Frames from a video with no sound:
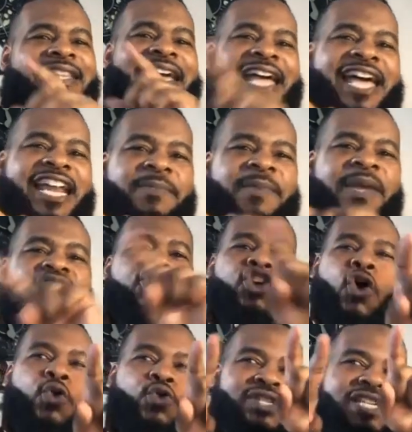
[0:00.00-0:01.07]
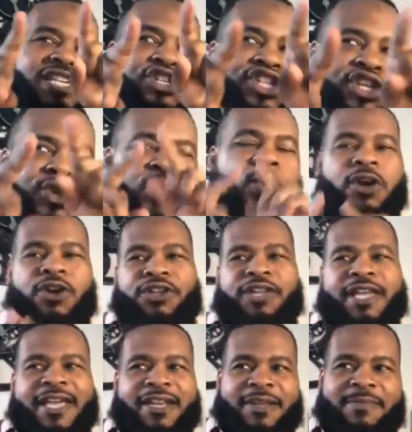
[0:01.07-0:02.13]
The enemy knows that you are
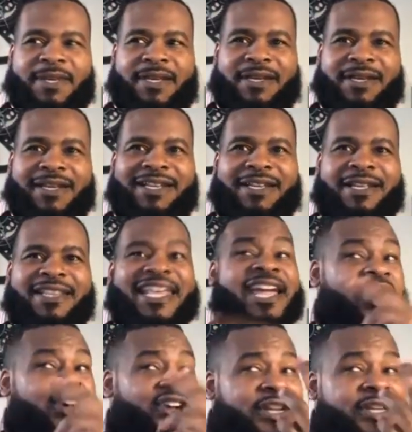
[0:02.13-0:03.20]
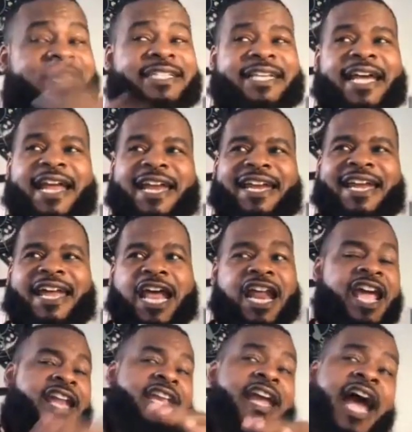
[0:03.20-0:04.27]
the enemy. They understand
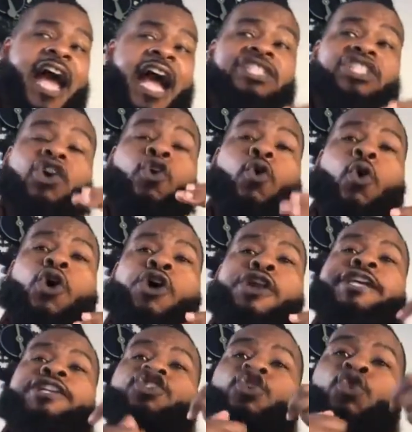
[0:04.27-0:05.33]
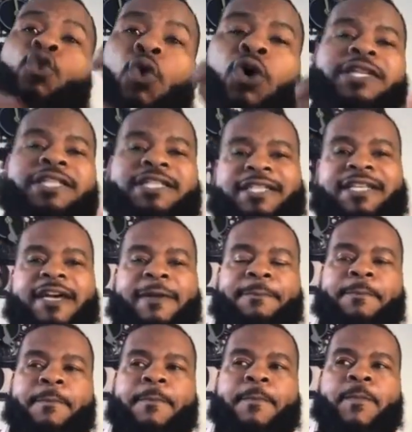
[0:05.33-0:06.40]
that. They act according towards that.
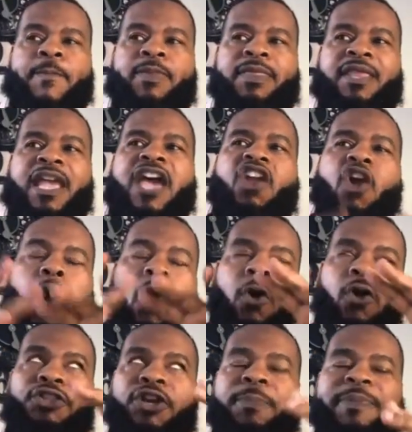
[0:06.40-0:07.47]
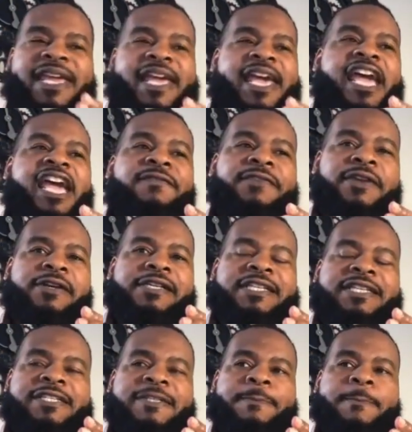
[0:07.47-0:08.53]
And all their
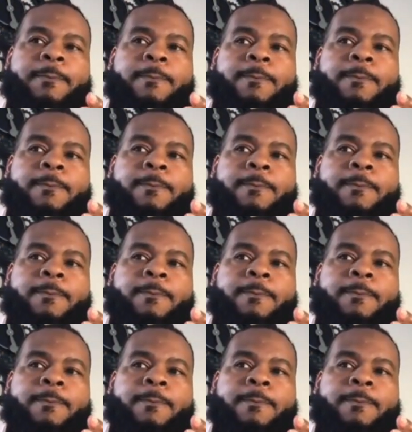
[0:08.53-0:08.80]
behaviors